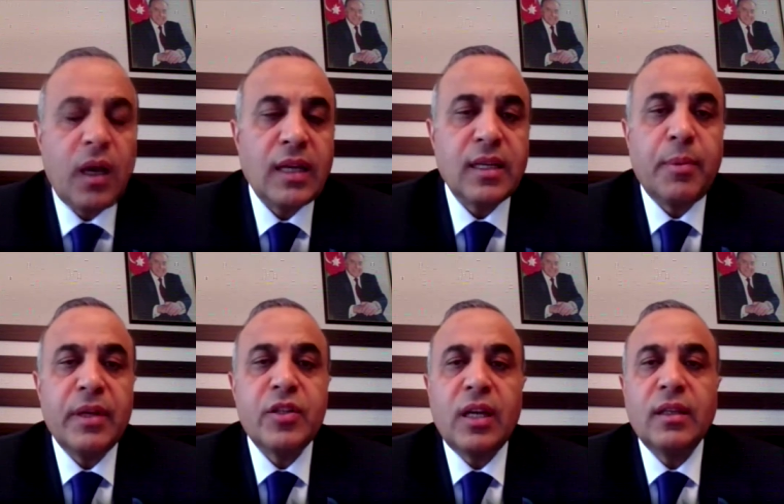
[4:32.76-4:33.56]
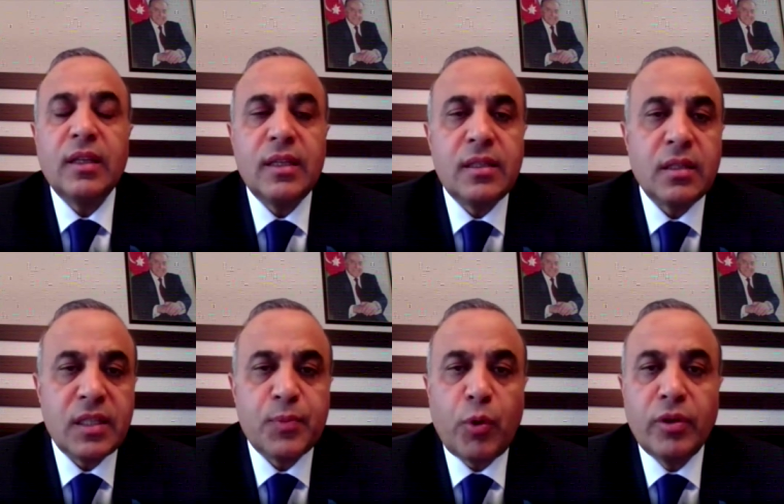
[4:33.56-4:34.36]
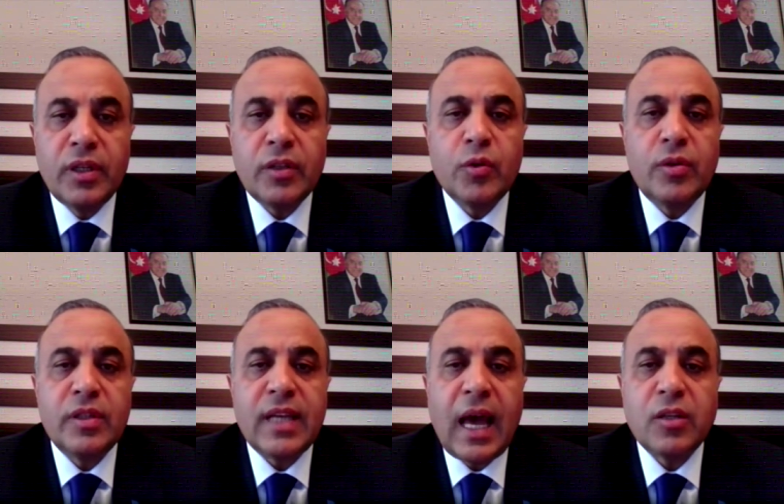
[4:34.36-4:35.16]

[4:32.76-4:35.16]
Azerbaijan is responding to these